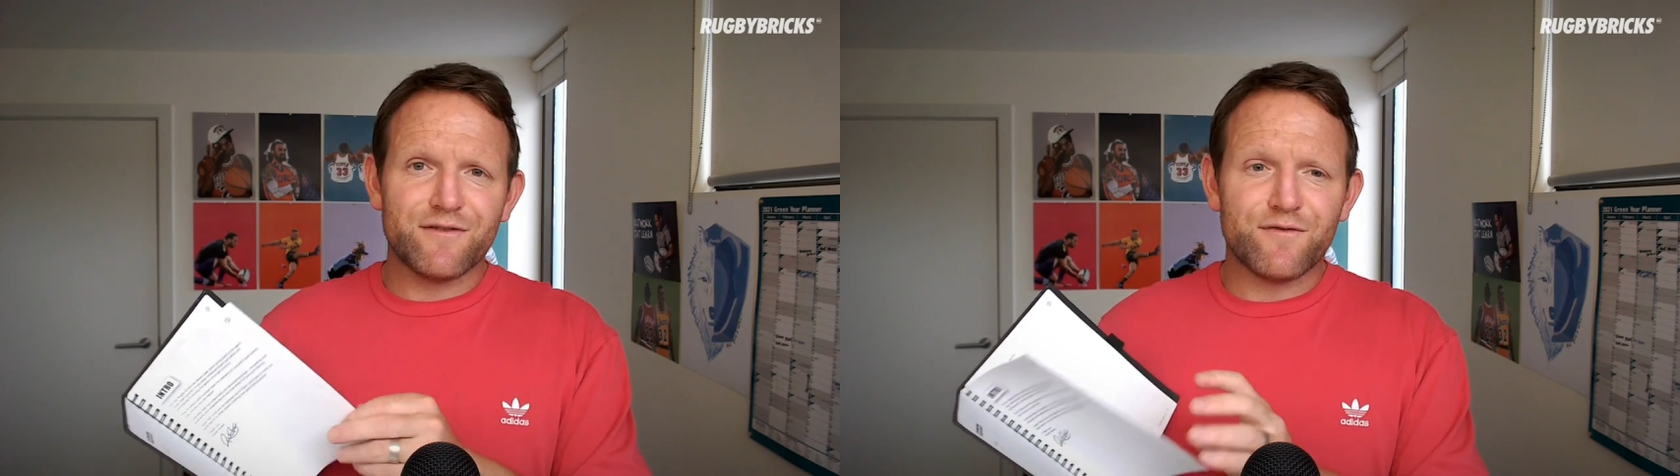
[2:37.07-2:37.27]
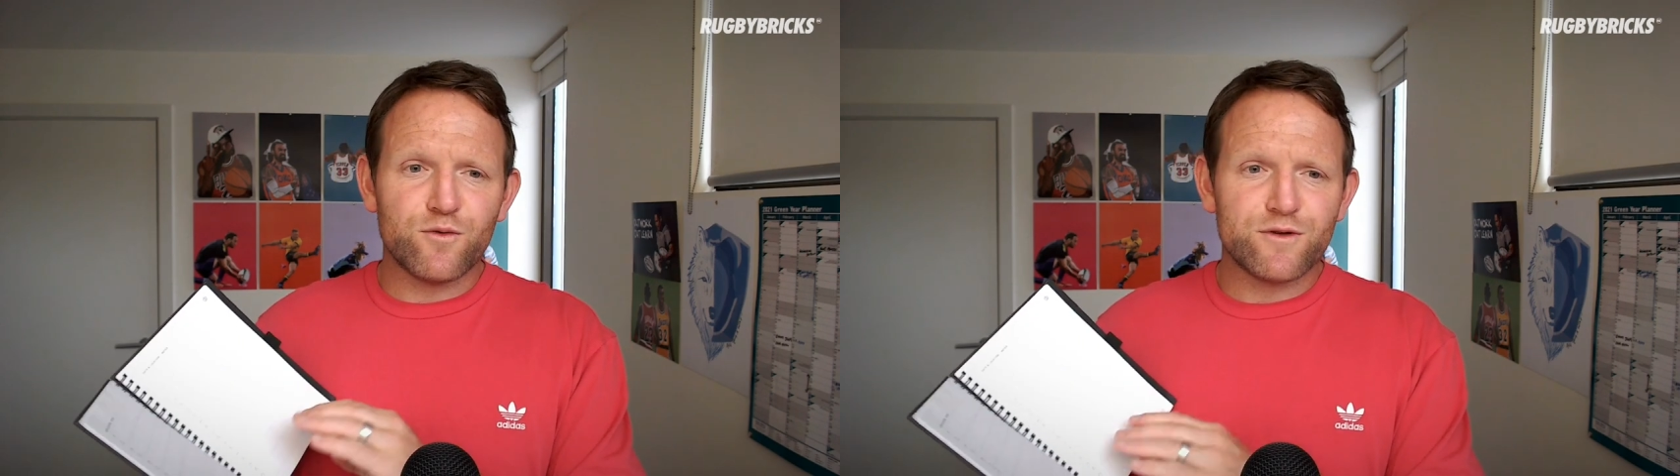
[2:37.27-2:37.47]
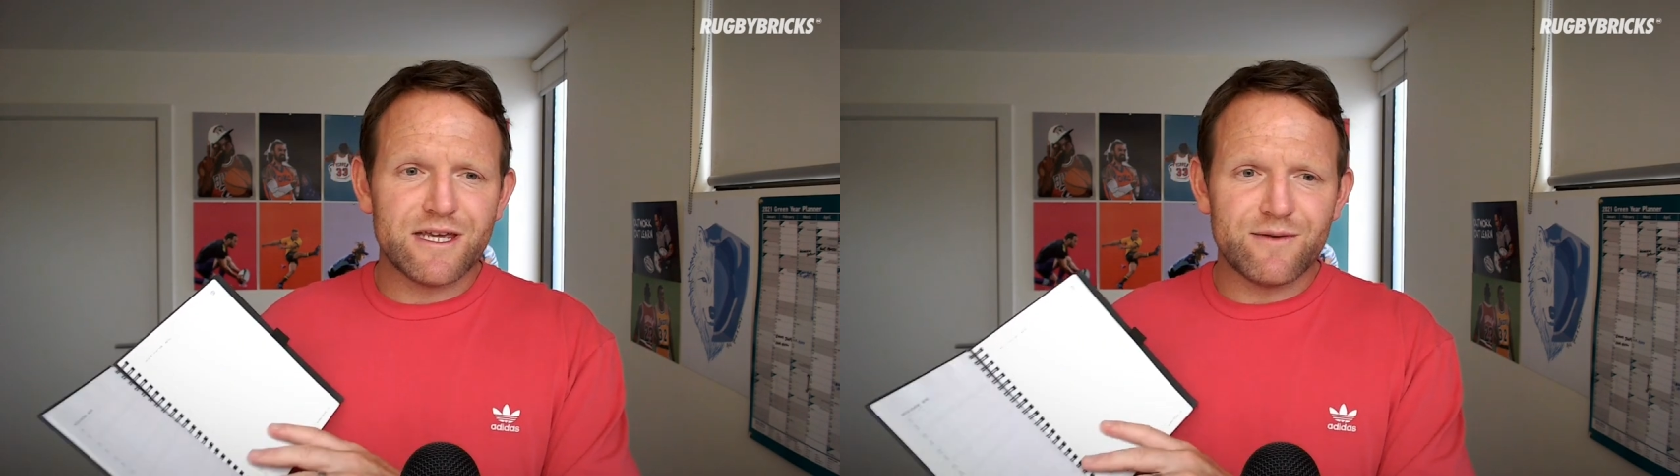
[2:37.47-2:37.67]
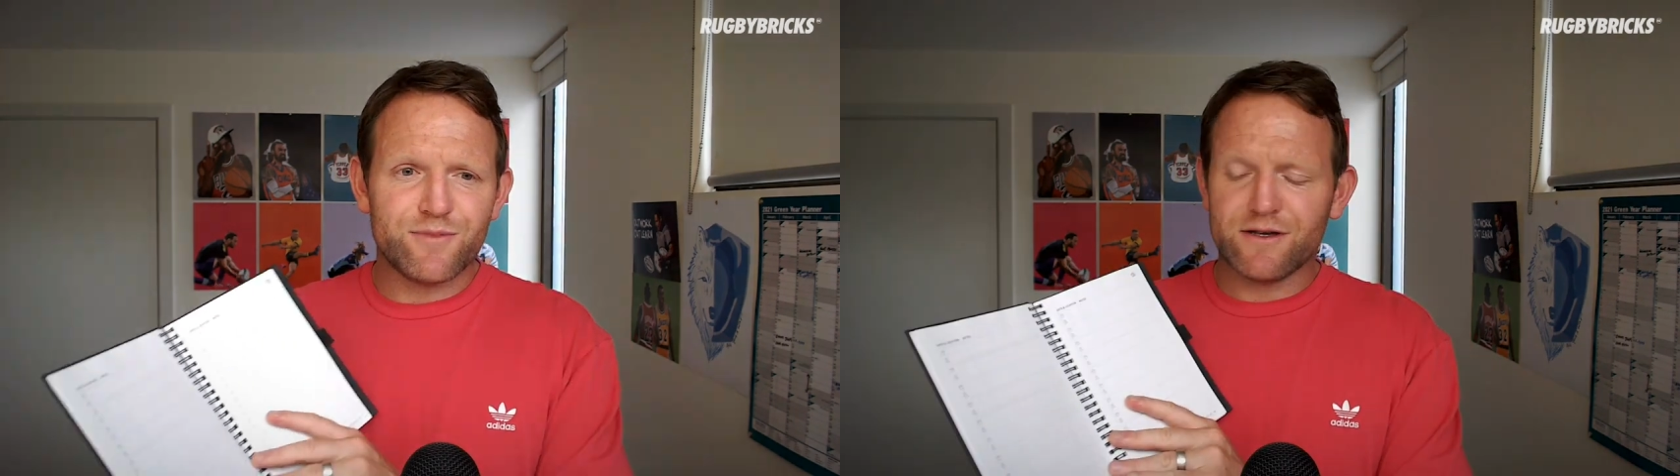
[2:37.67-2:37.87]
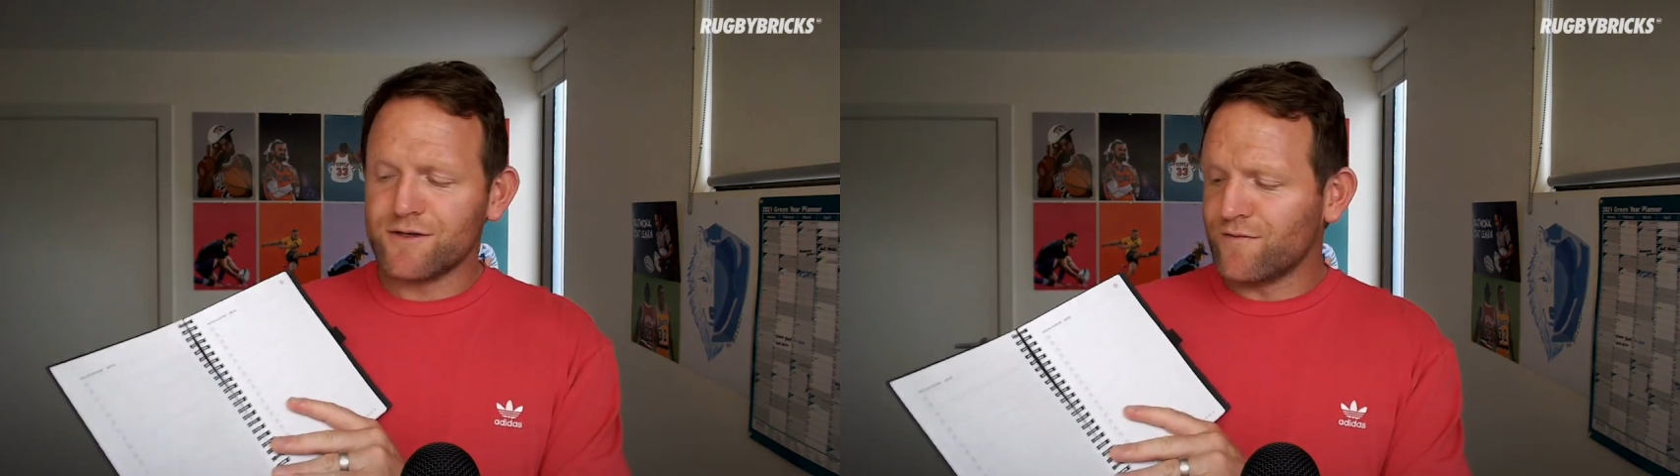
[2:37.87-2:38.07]
full 10
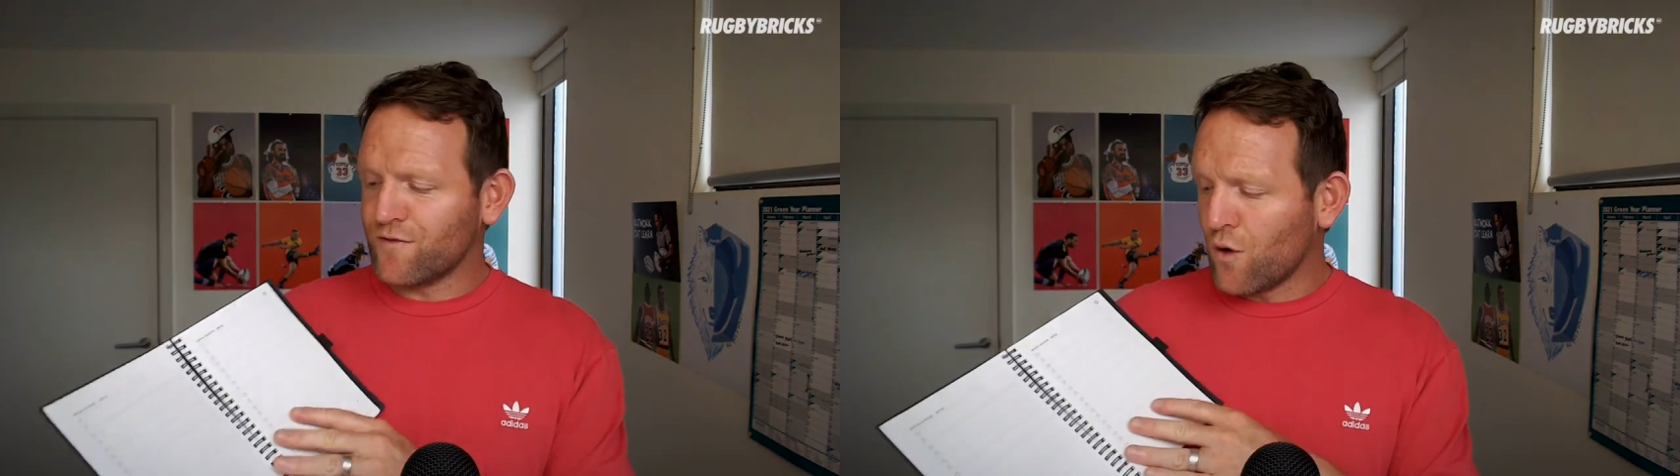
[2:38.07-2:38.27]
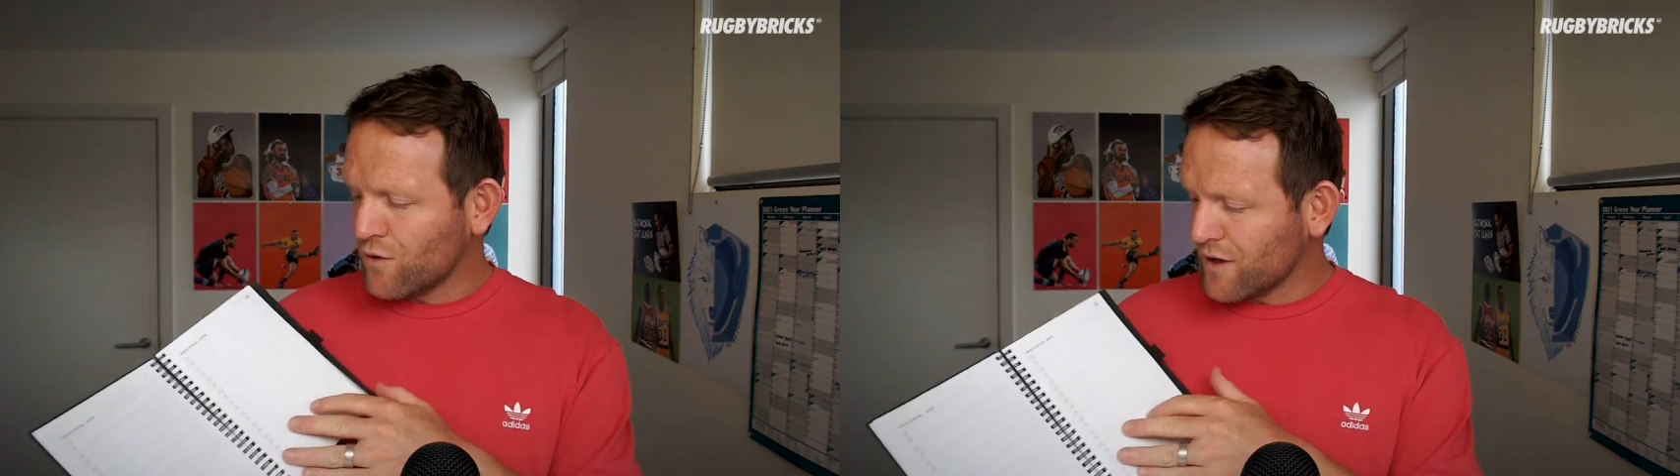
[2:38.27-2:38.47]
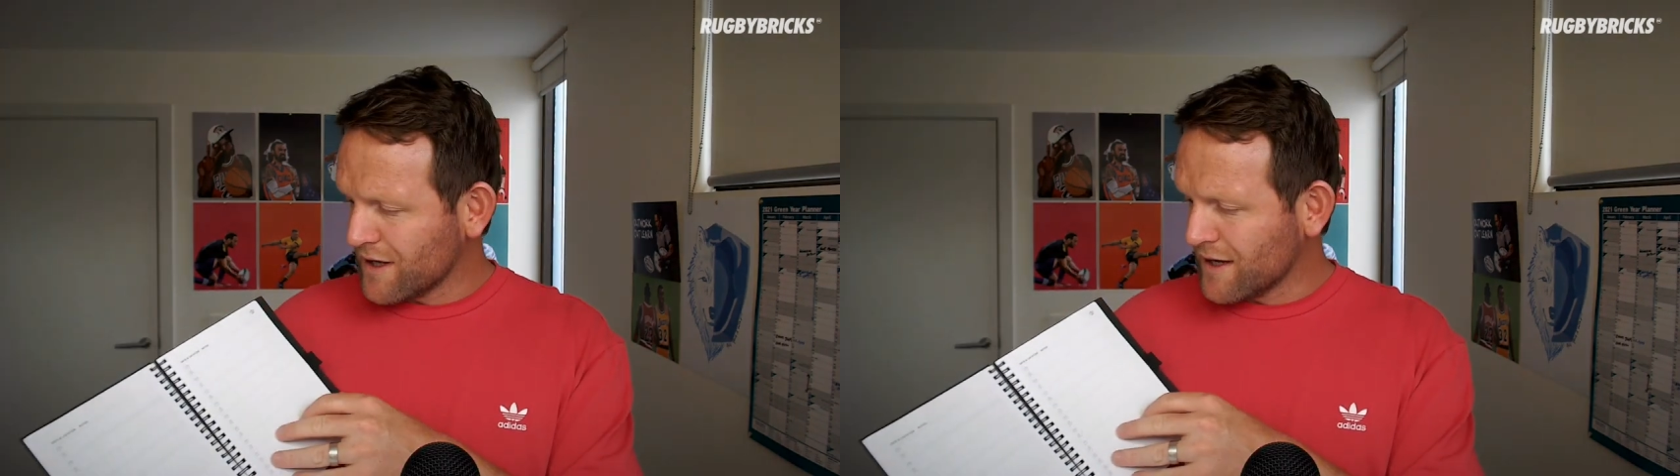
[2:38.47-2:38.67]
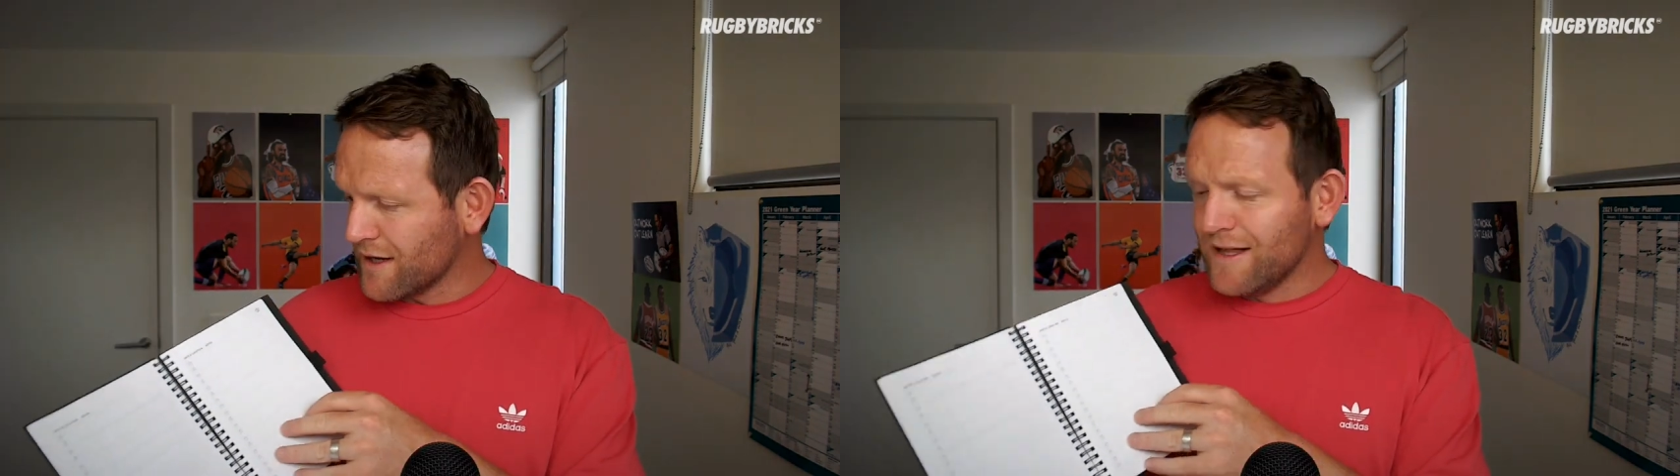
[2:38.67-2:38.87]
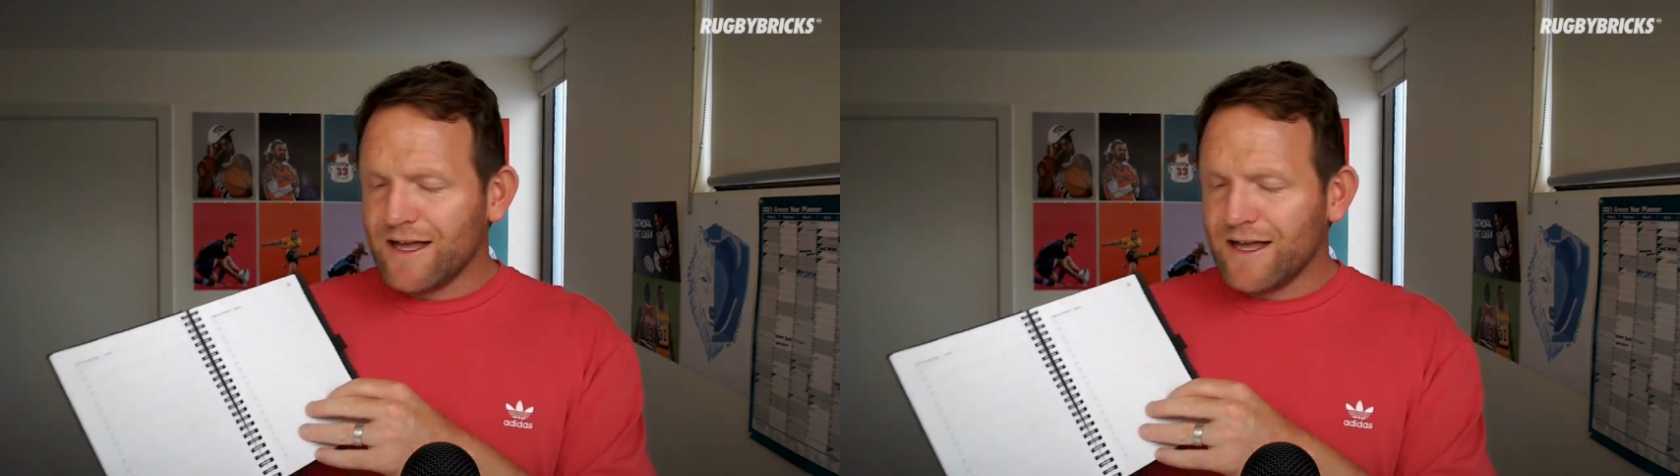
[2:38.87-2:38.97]
pillars of goal kicking.